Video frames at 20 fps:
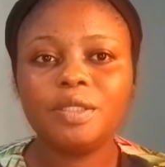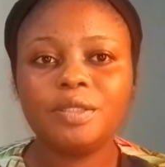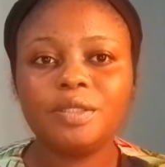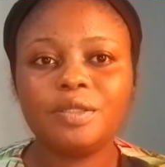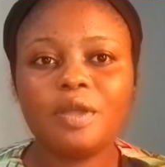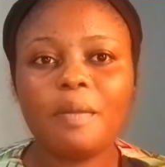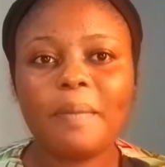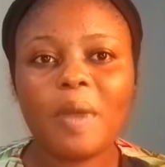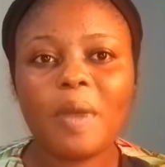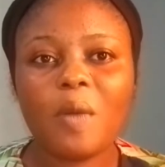
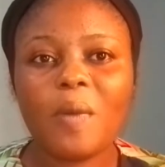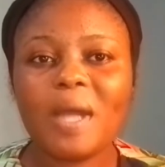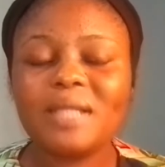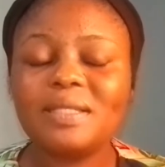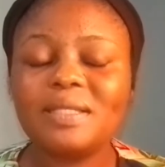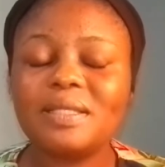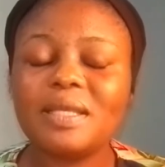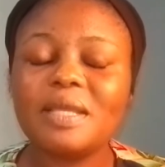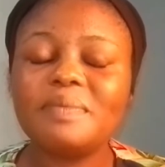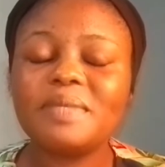Number one
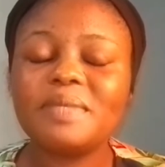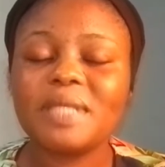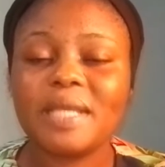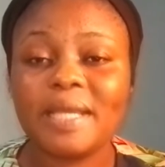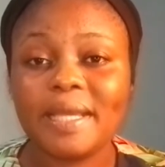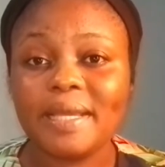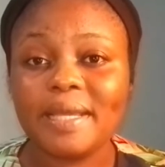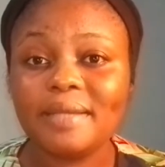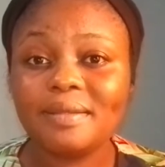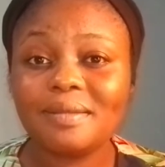tip
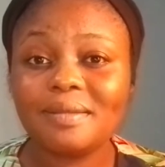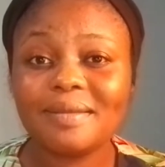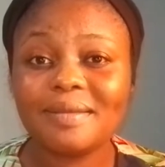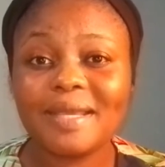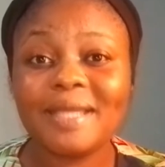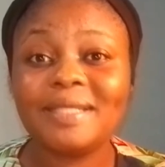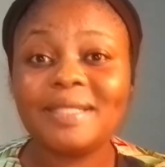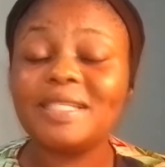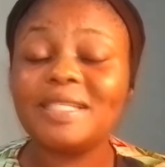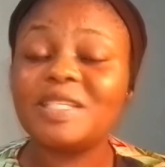is
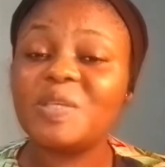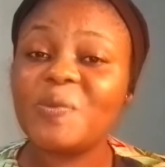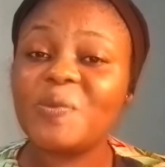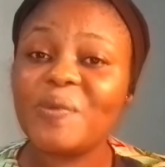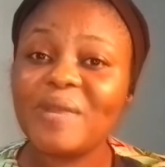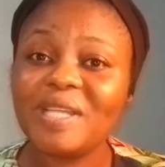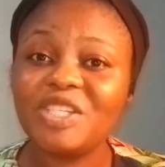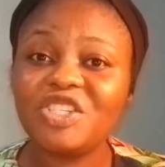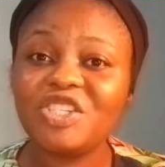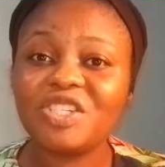it is
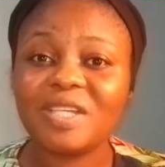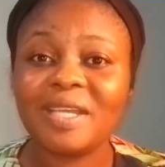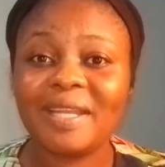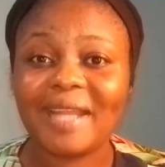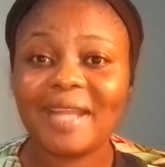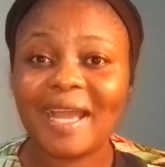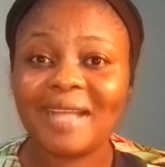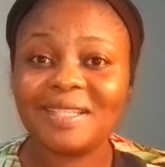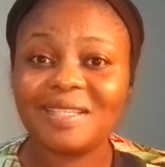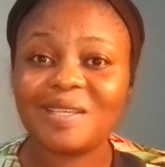rich in
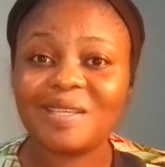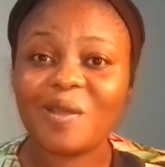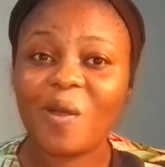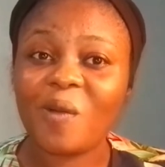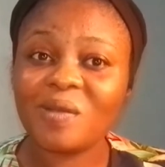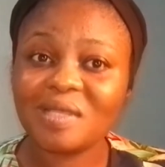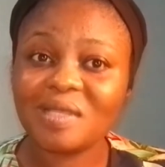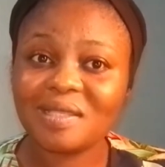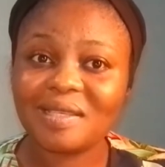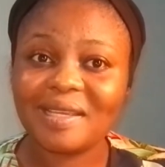
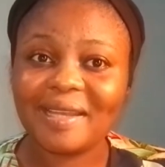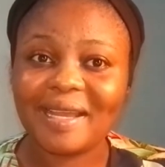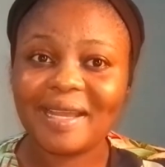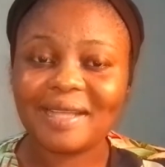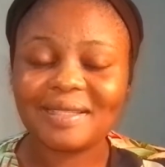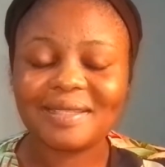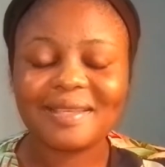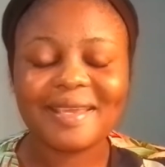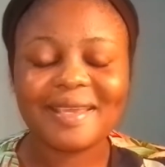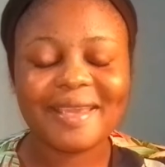
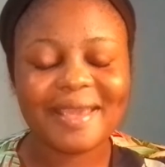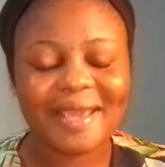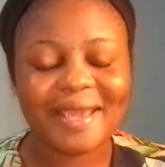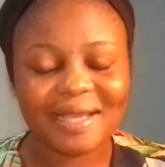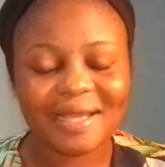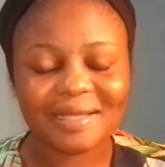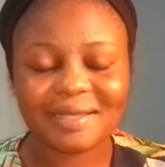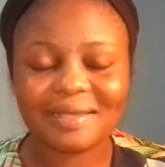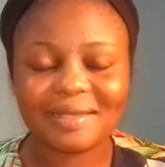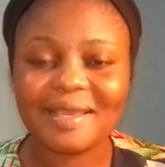antioxidants.
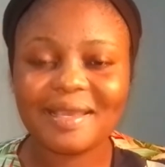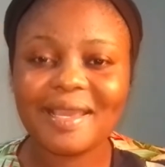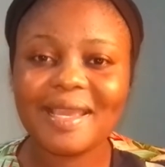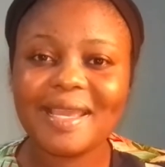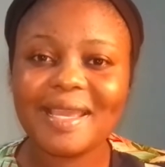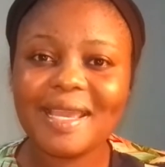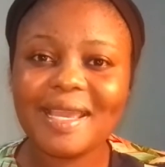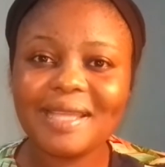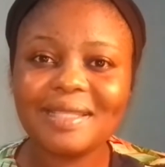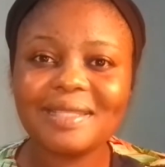Yes,
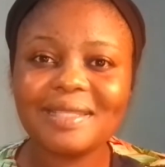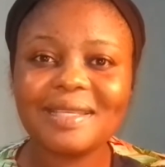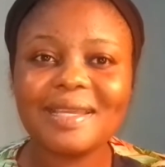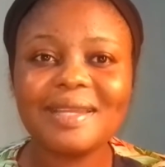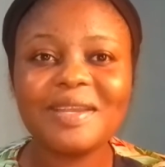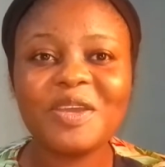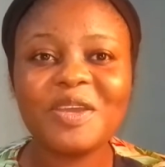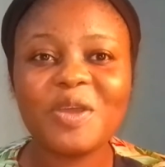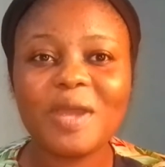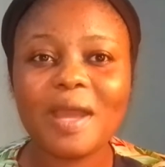
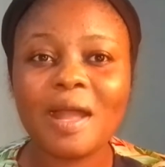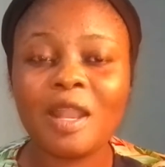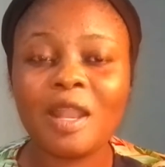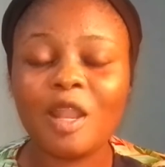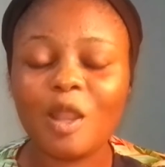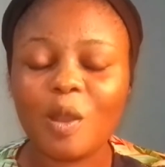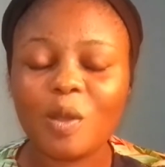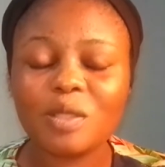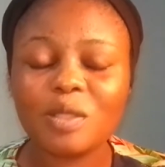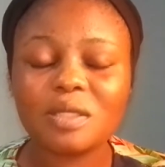eating a
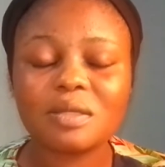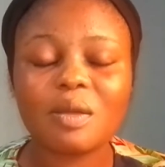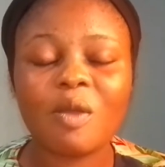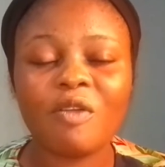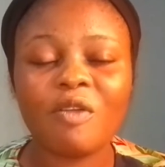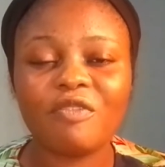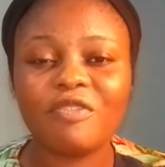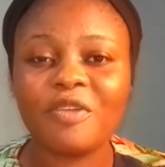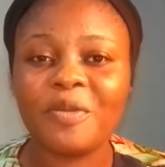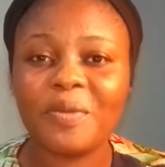lot
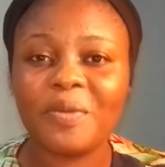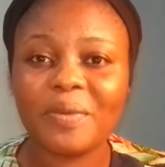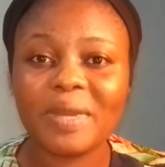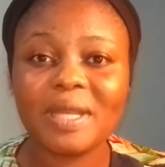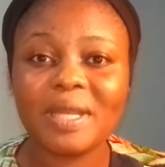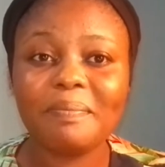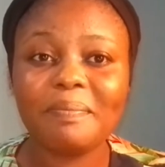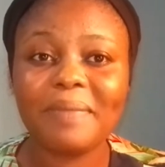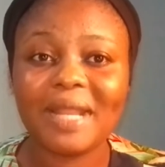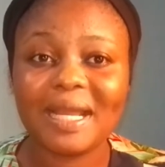of
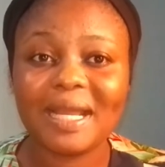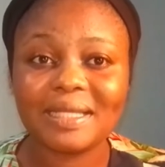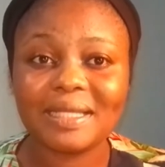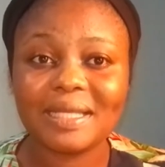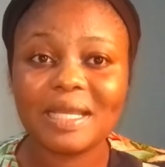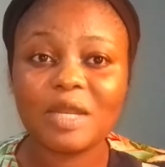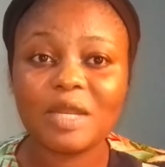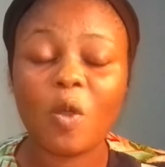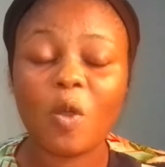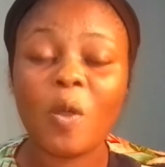green
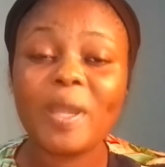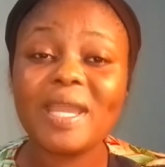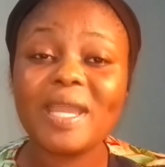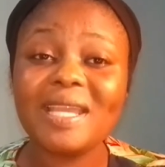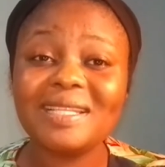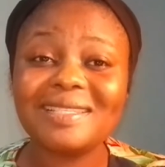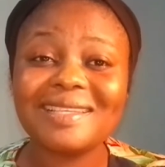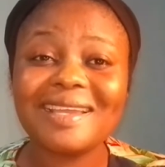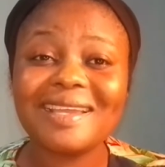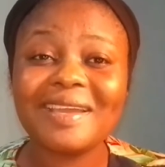plantain or
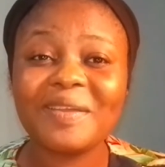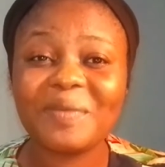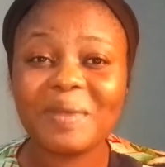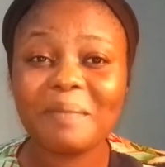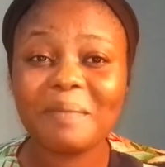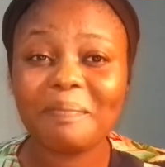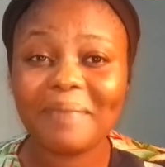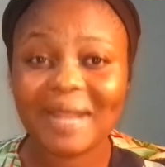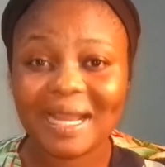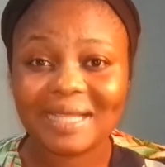eating
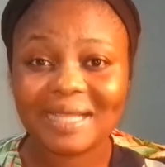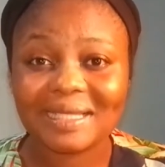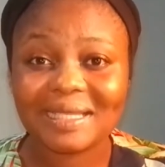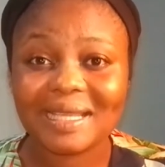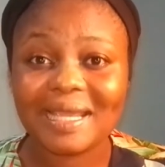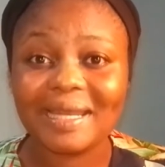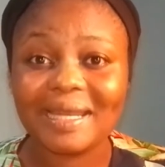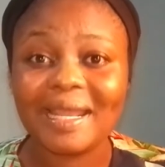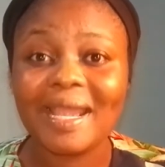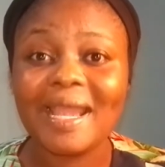green
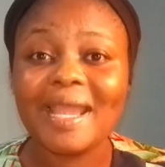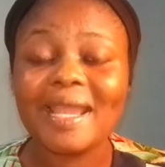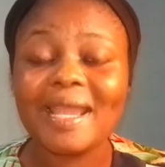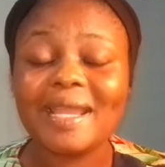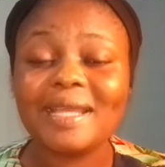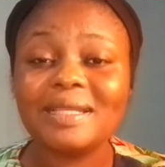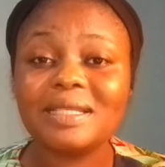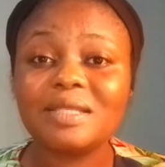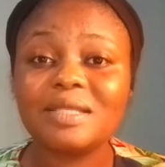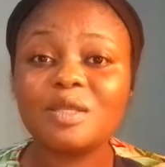plantain,
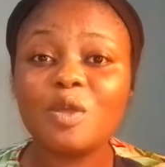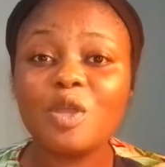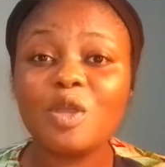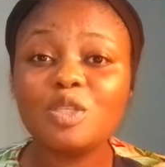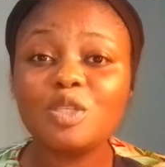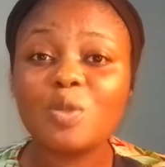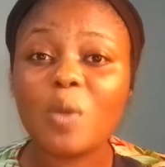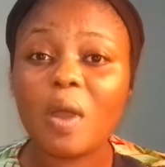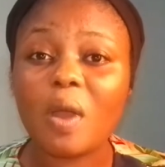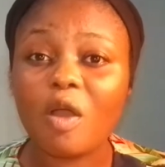it is going
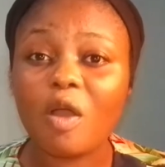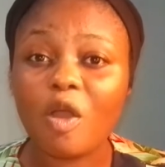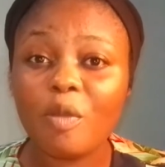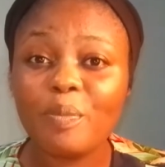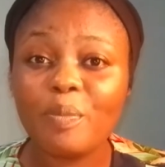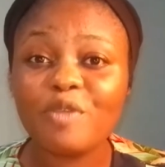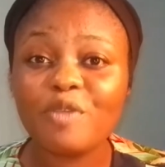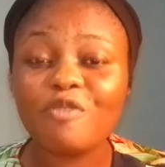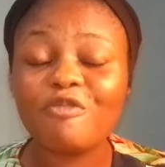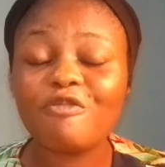to
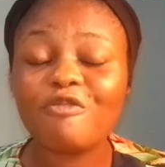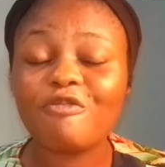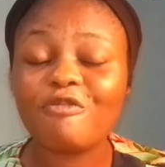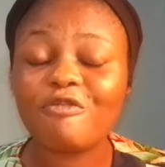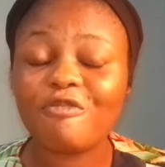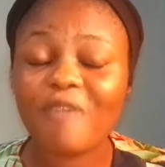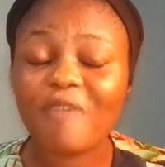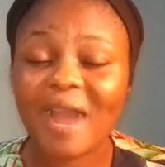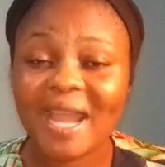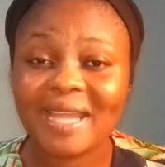help you
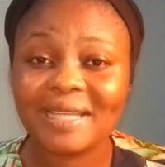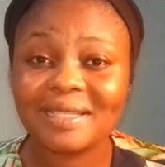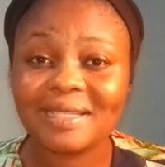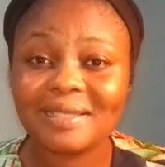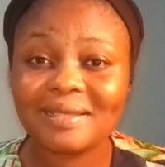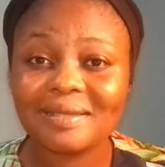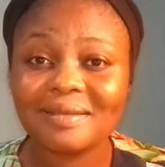fight